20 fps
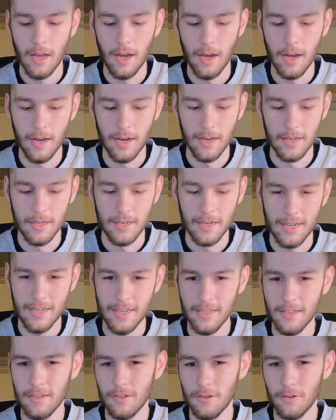and I
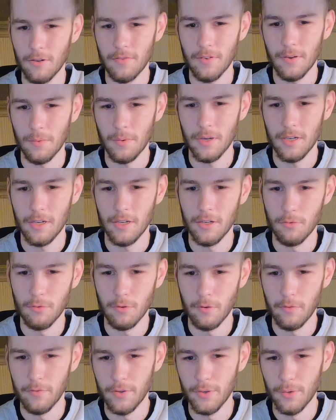didn't know if I wanted to do
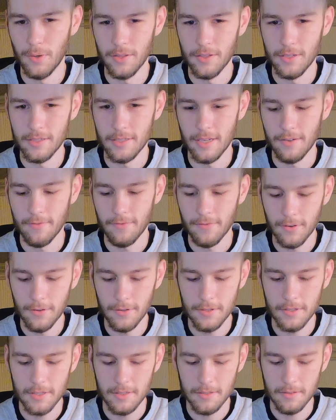a review on this at
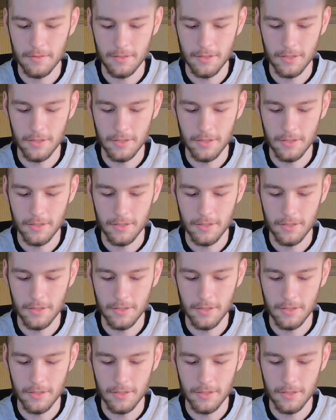first.